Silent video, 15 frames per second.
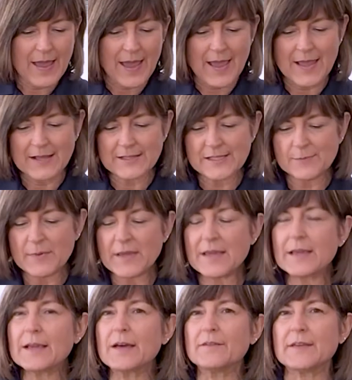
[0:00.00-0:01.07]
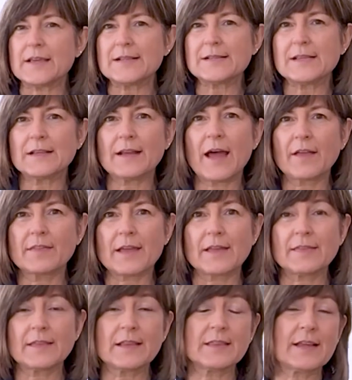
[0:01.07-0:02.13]
And speaking of easy and healthy,
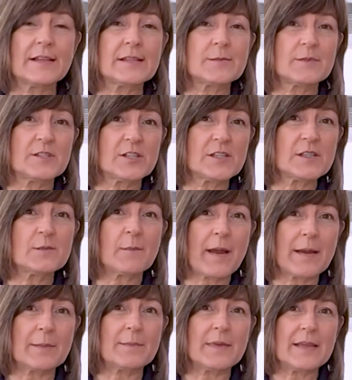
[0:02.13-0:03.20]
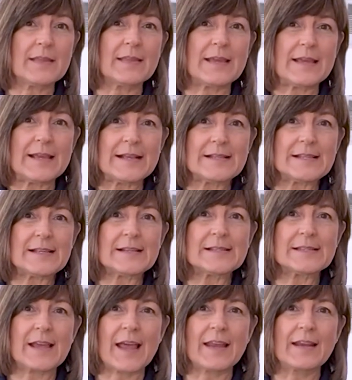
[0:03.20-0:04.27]
I think that just might be the
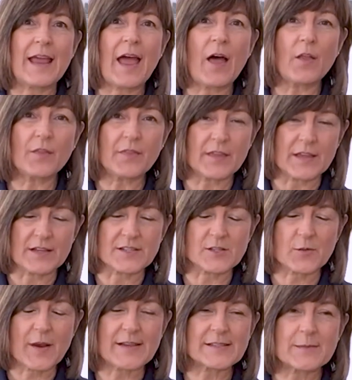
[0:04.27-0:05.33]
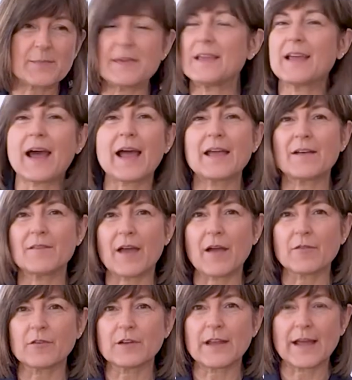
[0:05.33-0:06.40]
easiest and healthiest recipe I have
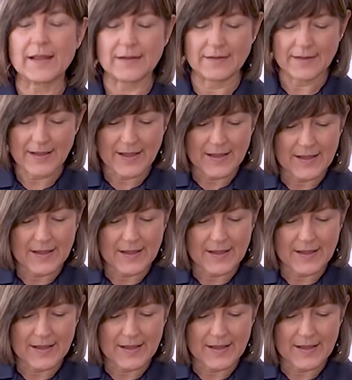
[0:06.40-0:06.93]
ever done.